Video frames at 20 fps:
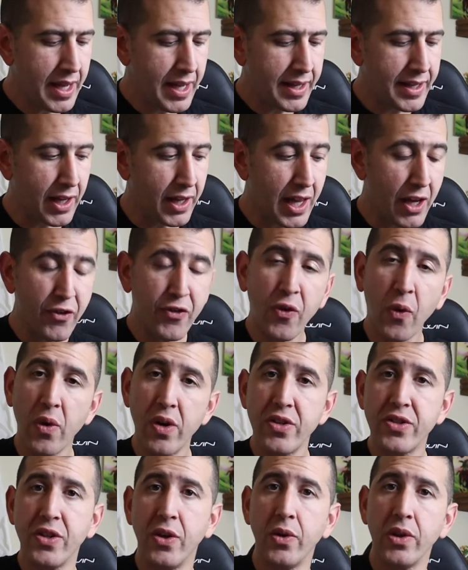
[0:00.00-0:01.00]
Now that
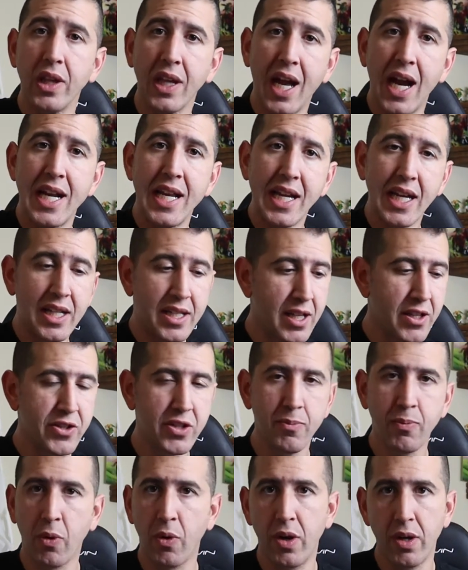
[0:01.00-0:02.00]
four zone lighting, it does
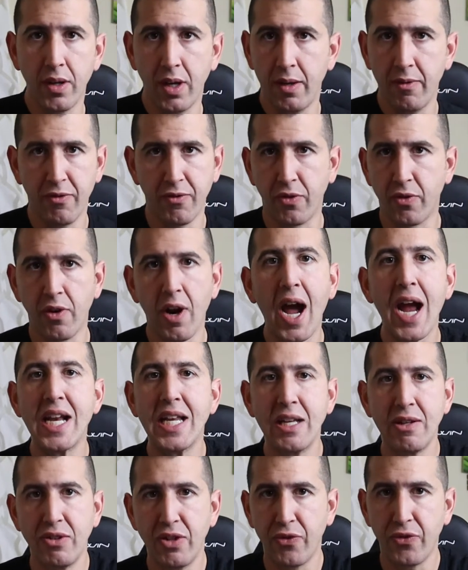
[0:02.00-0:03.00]
support a
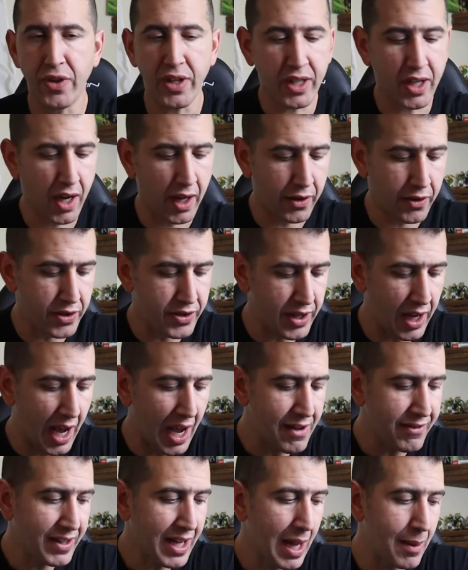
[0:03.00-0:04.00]
variety of different colors.
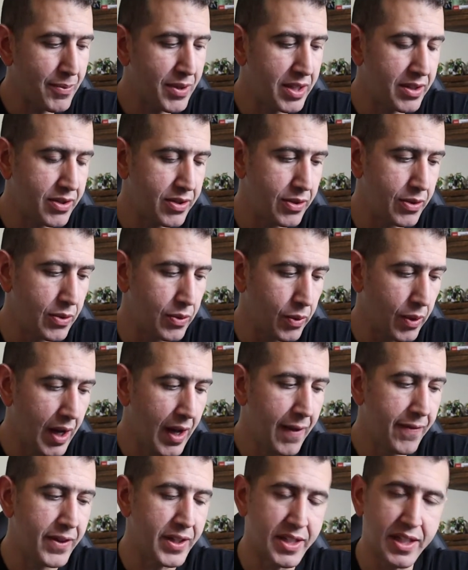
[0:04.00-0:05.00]
I've kept it to
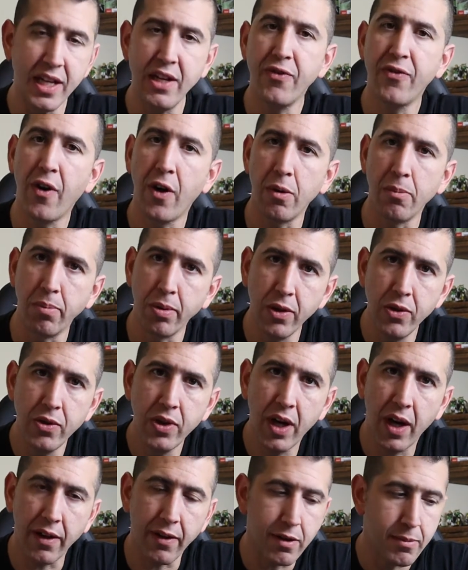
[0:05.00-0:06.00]
the default blue
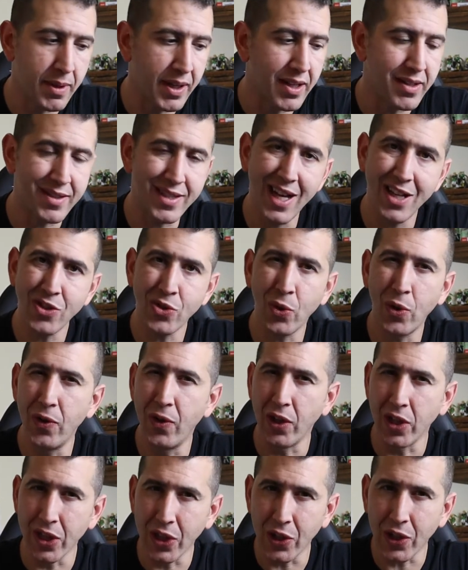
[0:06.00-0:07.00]
color because that's sort of
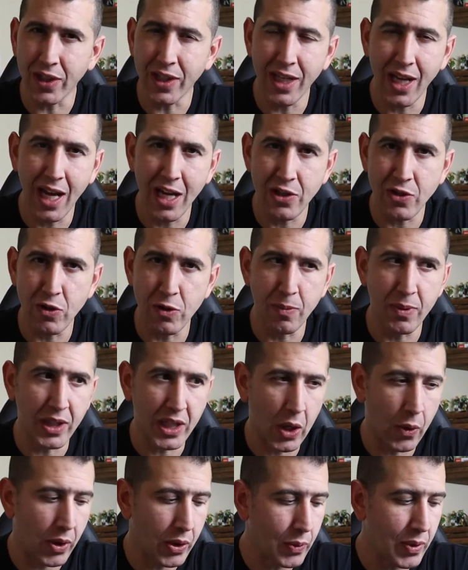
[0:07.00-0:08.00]
the look that Acer's been
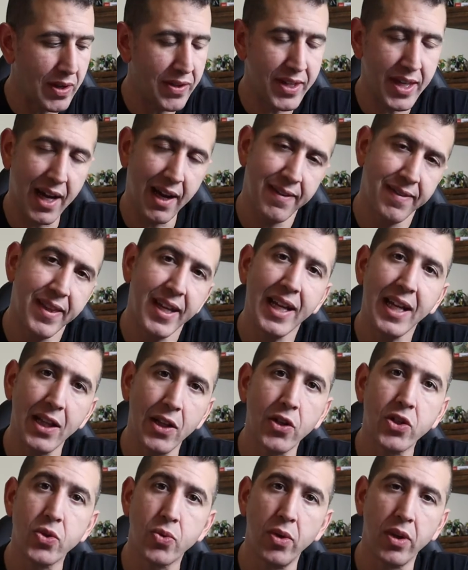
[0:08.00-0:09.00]
going with, and I think it
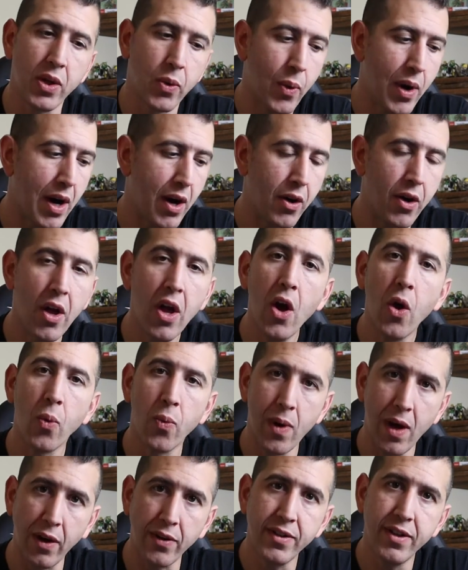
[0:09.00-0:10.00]
looks really well
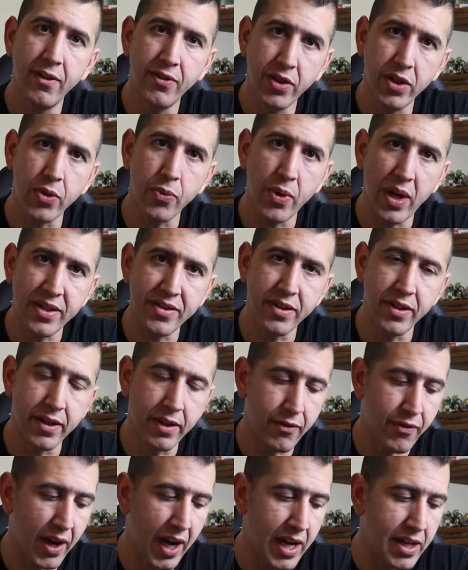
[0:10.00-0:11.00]
relative to the rest of the
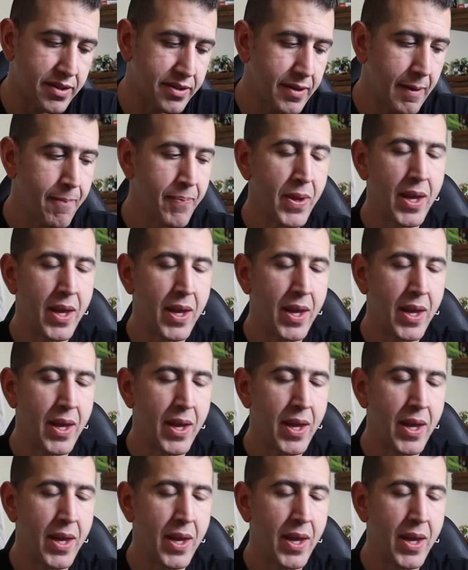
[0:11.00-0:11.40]
device.